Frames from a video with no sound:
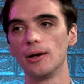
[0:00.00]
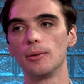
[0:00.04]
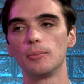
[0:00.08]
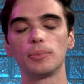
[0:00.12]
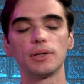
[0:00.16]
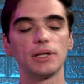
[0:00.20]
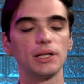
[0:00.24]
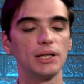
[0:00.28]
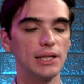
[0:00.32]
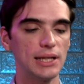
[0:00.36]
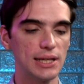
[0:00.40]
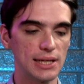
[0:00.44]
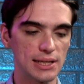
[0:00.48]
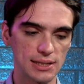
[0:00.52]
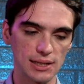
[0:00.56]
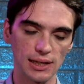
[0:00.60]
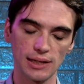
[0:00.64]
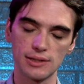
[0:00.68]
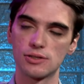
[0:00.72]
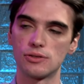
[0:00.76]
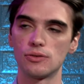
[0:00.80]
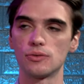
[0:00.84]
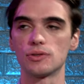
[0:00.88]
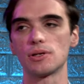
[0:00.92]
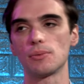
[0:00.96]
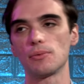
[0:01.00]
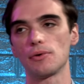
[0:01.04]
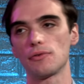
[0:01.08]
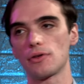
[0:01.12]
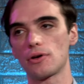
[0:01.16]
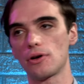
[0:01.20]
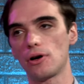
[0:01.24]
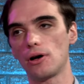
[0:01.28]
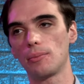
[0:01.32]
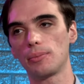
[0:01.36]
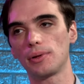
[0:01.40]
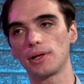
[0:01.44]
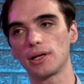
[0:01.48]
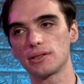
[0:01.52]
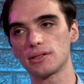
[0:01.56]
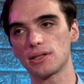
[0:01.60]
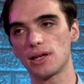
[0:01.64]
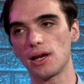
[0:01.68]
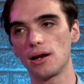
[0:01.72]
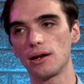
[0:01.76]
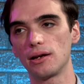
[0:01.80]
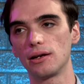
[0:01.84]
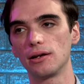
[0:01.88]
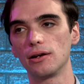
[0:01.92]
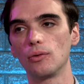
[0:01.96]
Please let's do some of the complex
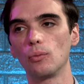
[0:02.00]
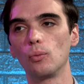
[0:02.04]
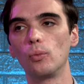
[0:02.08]
care here.